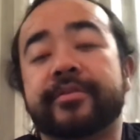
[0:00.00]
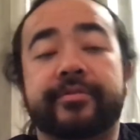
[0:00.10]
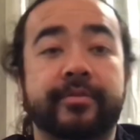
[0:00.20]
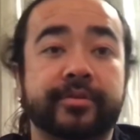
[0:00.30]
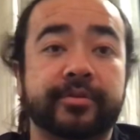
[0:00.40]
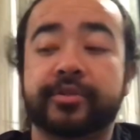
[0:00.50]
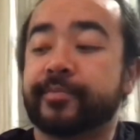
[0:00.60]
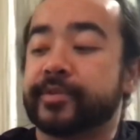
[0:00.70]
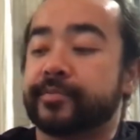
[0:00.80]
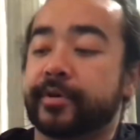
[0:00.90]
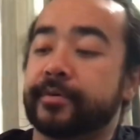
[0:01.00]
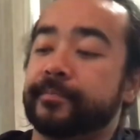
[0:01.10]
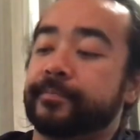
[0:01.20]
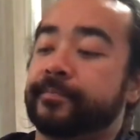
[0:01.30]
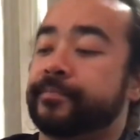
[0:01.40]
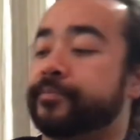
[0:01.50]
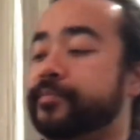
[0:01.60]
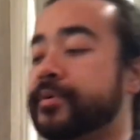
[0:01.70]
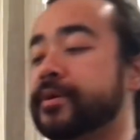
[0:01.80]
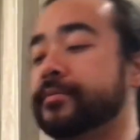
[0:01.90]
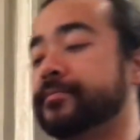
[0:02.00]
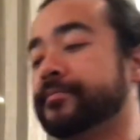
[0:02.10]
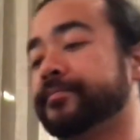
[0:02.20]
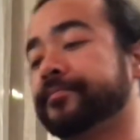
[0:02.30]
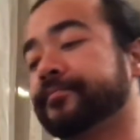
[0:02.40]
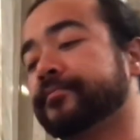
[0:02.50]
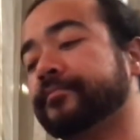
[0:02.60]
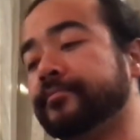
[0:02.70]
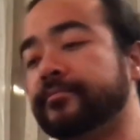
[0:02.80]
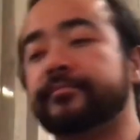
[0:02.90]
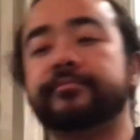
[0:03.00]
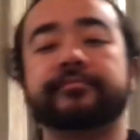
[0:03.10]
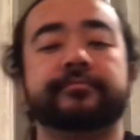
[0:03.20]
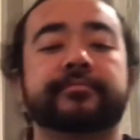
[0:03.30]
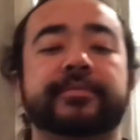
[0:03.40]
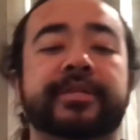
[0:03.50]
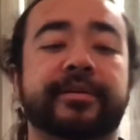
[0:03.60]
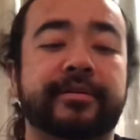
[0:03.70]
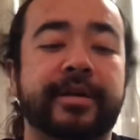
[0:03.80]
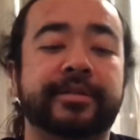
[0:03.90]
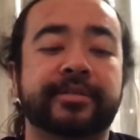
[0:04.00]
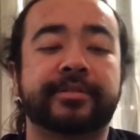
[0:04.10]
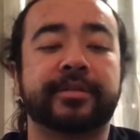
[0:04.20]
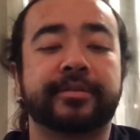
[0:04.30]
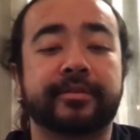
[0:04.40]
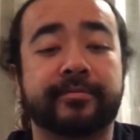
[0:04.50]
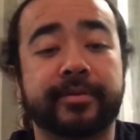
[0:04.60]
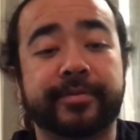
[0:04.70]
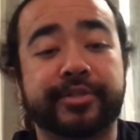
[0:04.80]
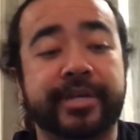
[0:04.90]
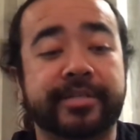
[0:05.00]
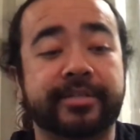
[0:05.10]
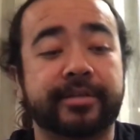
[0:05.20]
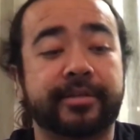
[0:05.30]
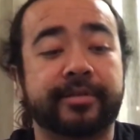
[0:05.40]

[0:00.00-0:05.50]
They're also super smart, but Yeah, I just think they're really majestic,